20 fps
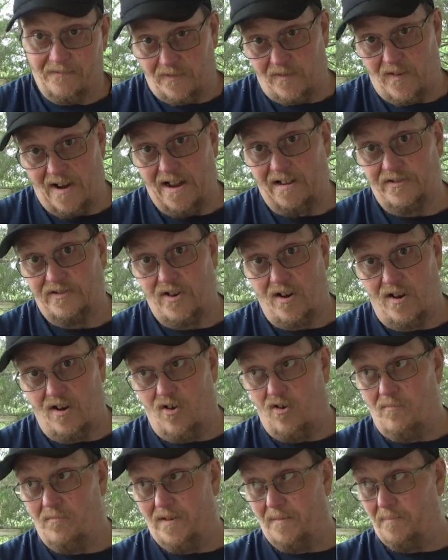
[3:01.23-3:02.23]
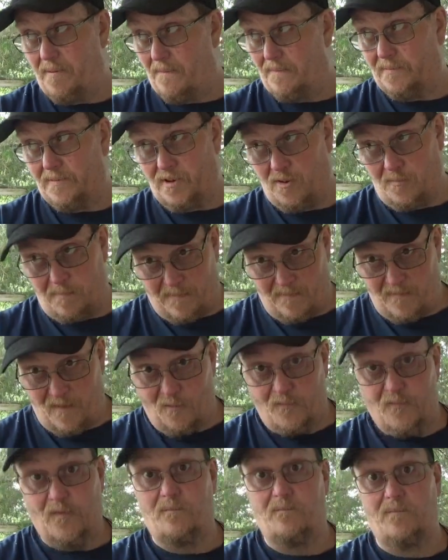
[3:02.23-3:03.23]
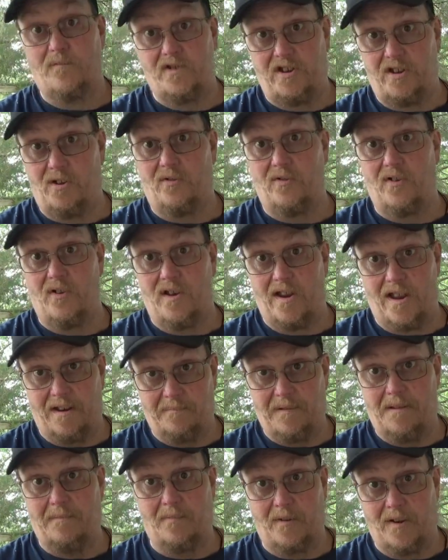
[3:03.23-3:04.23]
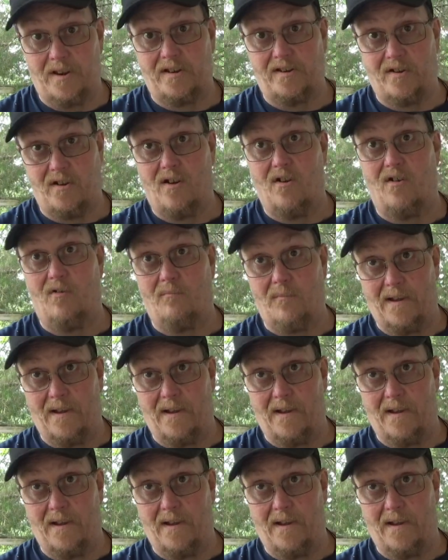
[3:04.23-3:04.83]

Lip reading: around your home, and the people your children and people in your home